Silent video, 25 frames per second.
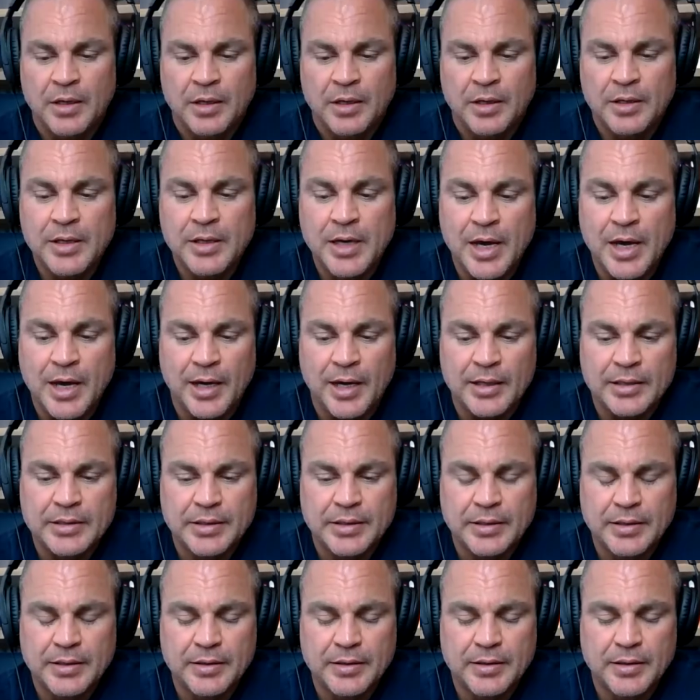Yeah,
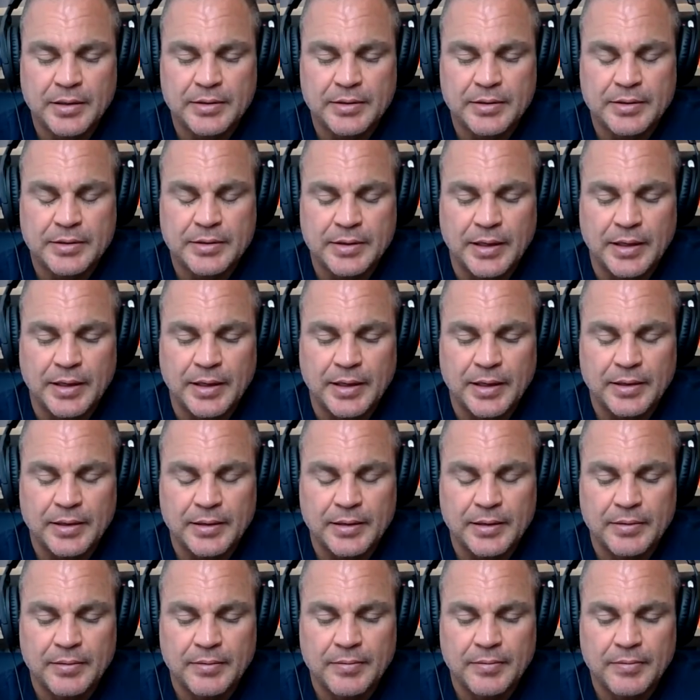it's
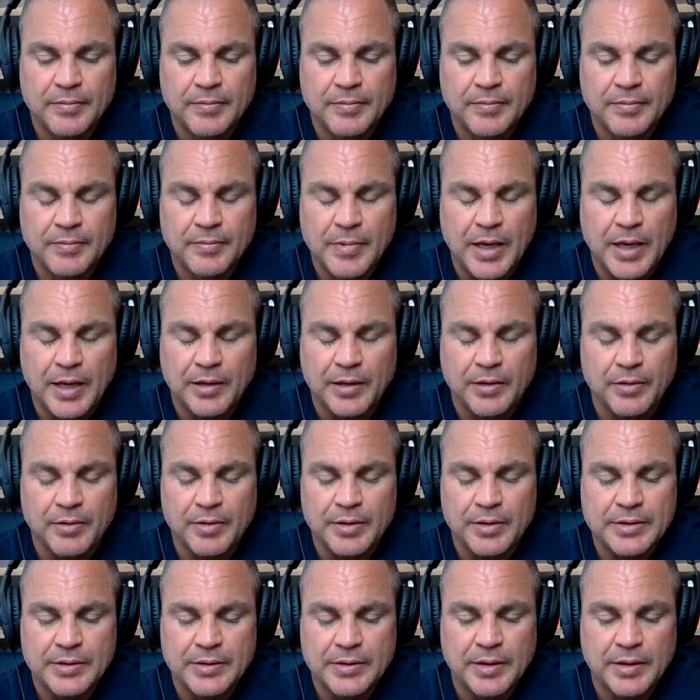Anchor
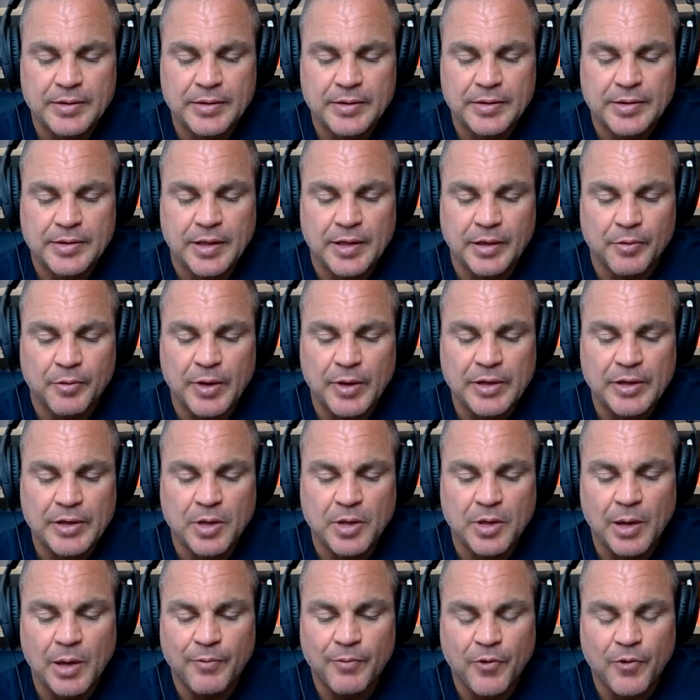has done a great
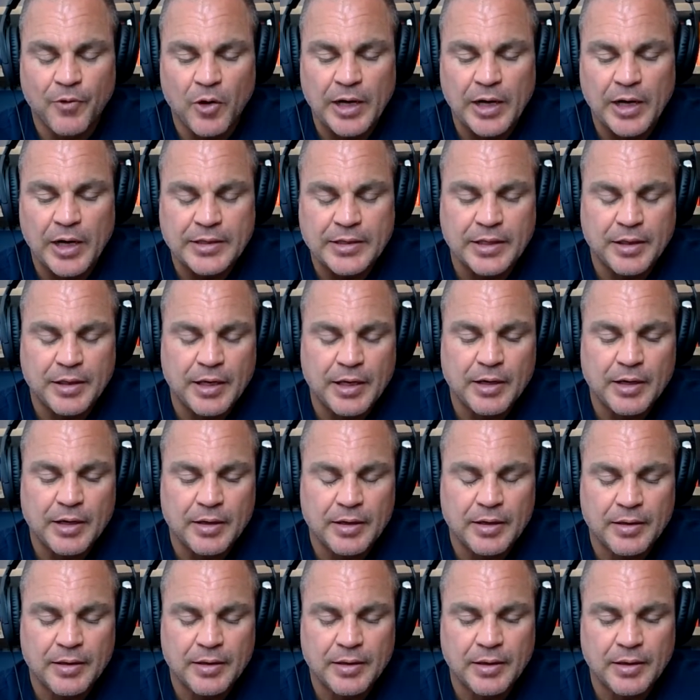job for us. I think
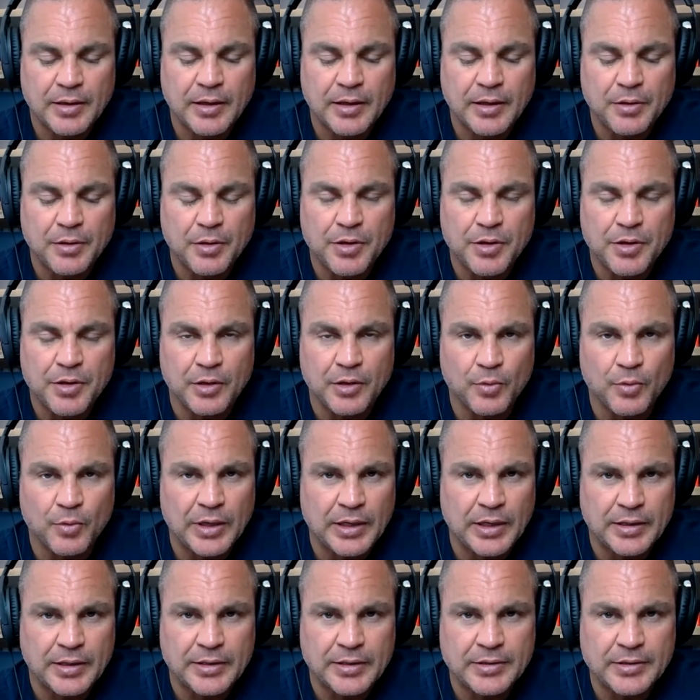another thing that we
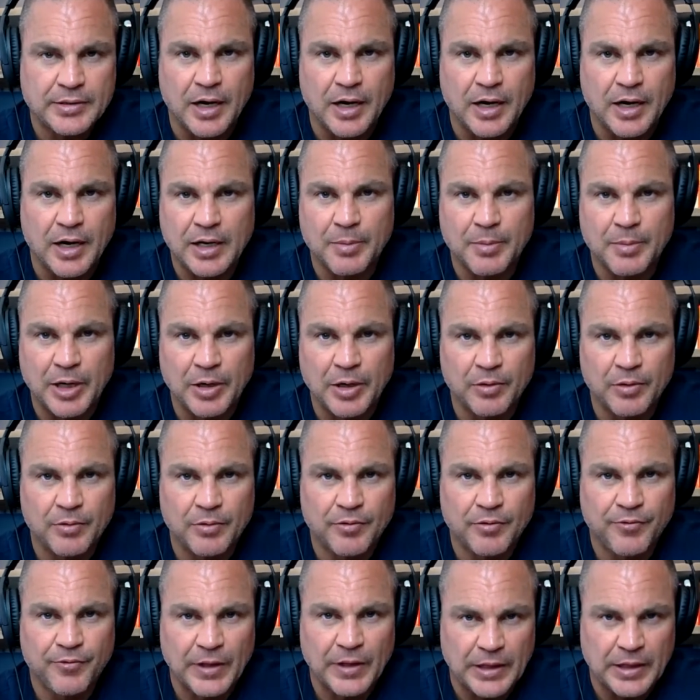need to talk about
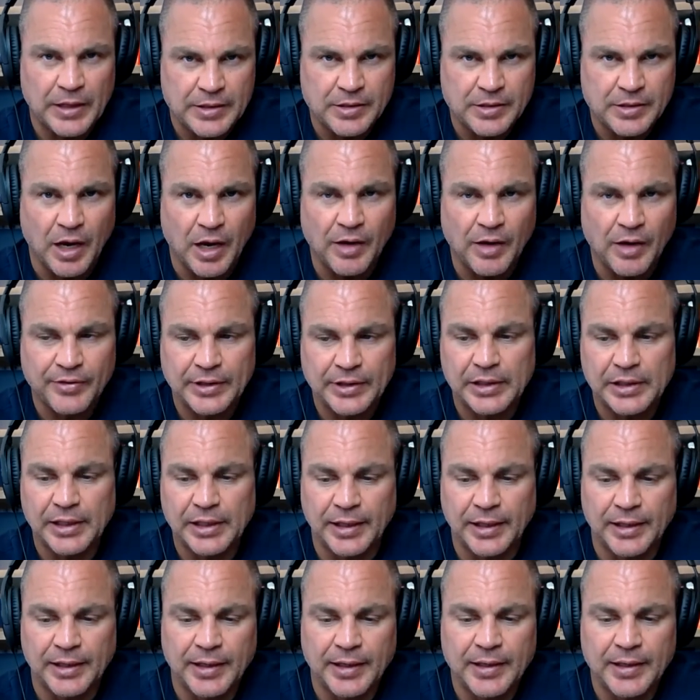
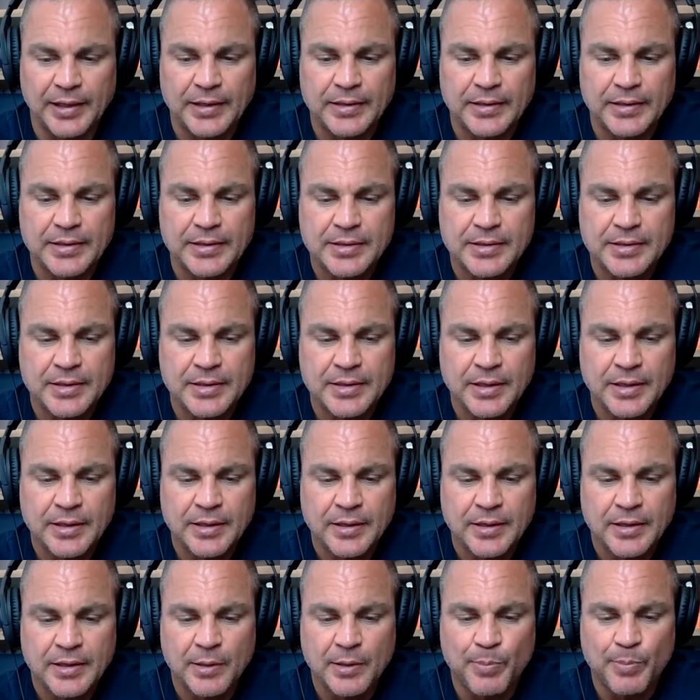philosophically is
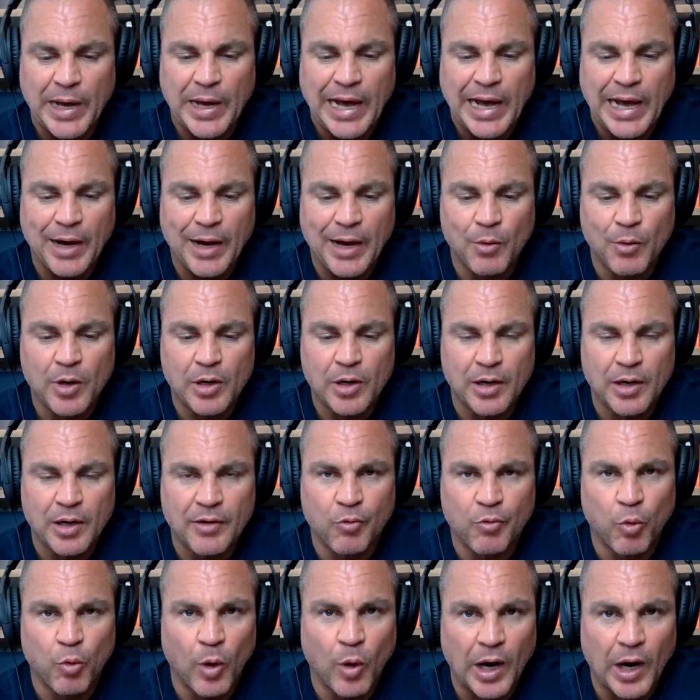the power
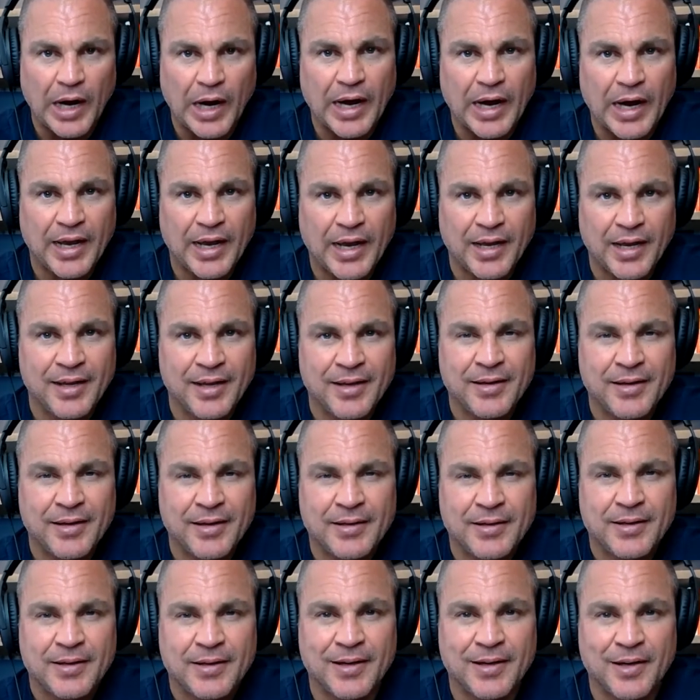of why,
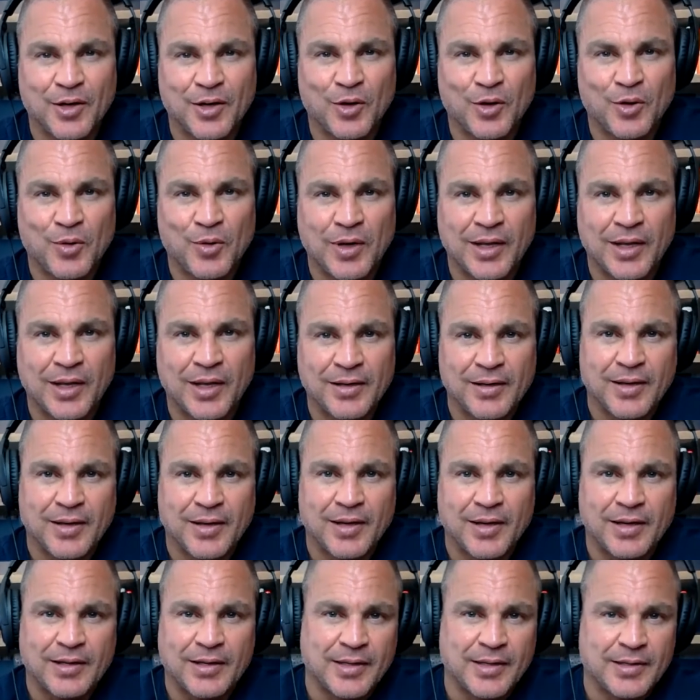100%. and
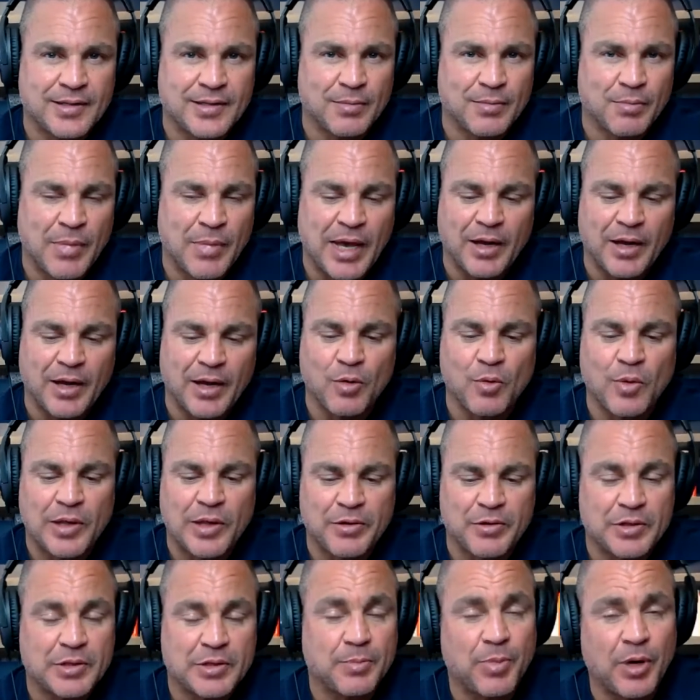it doesn't matter whether
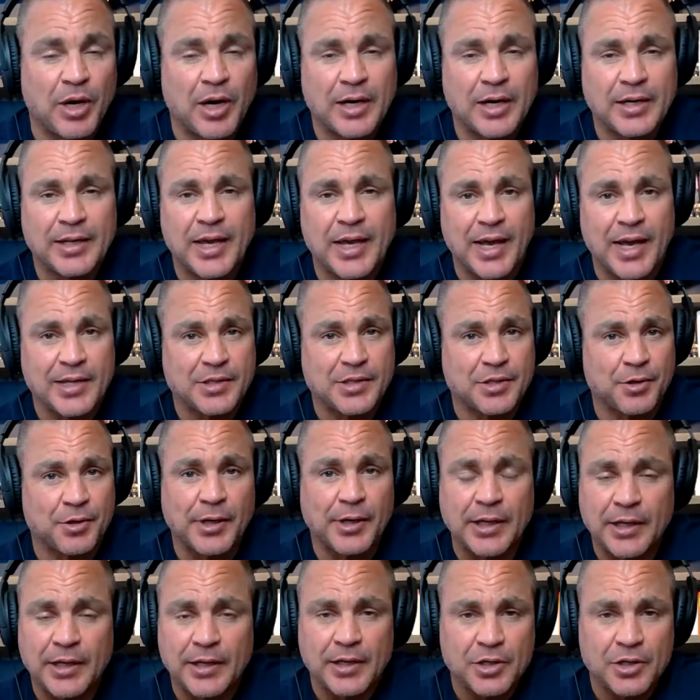it's a podcast or
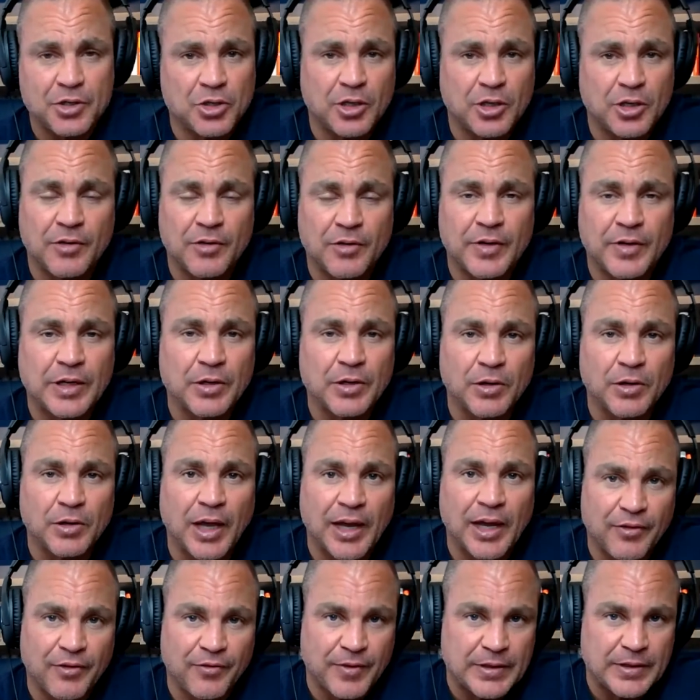any initiative in your
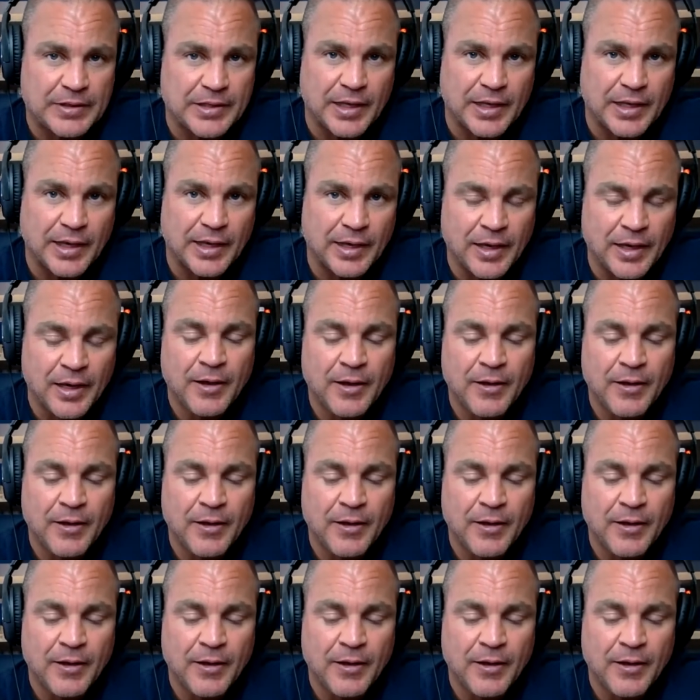life. It's like,